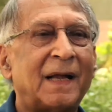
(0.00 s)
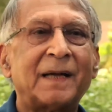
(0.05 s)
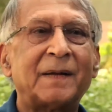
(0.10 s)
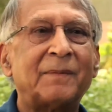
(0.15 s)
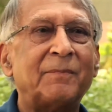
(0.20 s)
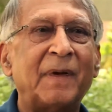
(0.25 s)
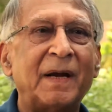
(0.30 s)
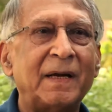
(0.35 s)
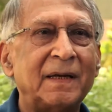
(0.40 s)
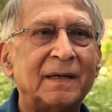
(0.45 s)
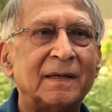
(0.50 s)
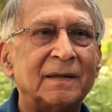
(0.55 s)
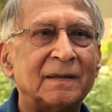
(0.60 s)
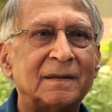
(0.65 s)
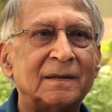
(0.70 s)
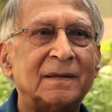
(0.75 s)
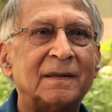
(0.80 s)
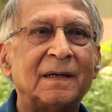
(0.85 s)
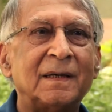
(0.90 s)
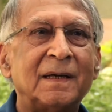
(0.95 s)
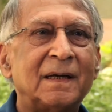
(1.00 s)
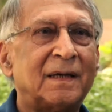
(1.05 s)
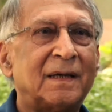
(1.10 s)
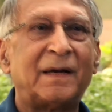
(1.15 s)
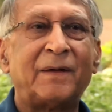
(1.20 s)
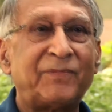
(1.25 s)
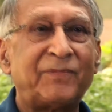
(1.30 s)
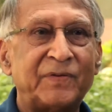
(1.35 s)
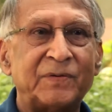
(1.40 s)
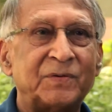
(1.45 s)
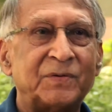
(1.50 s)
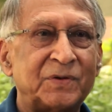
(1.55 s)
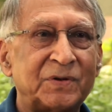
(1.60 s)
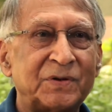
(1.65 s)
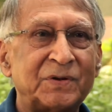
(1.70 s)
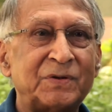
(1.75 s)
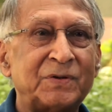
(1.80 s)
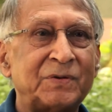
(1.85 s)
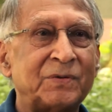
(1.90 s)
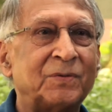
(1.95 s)
like many other
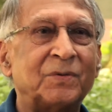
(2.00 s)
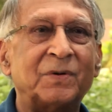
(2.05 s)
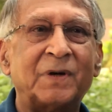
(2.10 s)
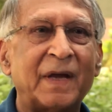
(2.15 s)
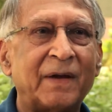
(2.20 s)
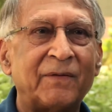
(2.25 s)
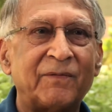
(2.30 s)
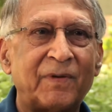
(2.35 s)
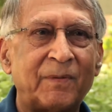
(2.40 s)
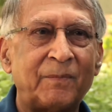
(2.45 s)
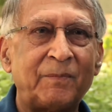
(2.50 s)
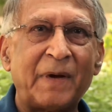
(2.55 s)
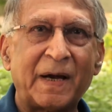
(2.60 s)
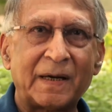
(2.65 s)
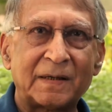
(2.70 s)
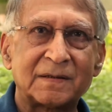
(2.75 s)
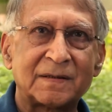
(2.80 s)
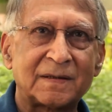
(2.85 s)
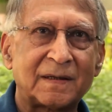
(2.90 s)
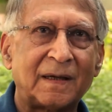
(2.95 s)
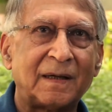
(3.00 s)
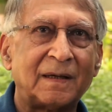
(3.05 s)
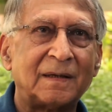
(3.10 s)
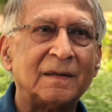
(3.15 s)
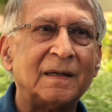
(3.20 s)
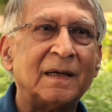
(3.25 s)
refugees who came from Pakistan.